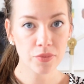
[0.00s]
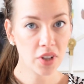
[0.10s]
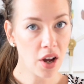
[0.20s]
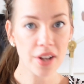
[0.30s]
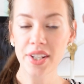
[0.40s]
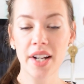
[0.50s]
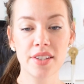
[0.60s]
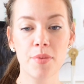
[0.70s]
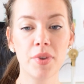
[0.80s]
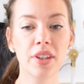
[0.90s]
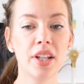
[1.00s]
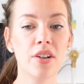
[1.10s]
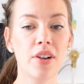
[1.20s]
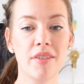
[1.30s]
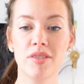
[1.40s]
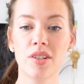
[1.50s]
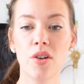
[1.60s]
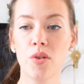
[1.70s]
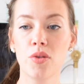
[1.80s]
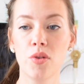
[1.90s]
contact someone, they don't have to
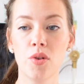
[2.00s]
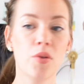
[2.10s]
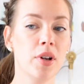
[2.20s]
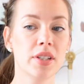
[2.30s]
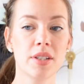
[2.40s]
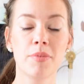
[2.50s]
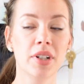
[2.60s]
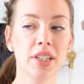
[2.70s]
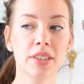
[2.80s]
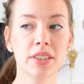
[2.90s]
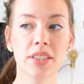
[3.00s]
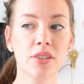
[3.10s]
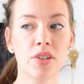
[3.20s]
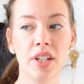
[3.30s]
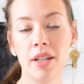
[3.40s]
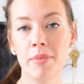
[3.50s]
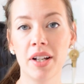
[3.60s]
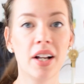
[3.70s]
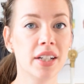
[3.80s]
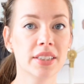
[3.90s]
go through someone else or email
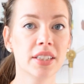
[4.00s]
us.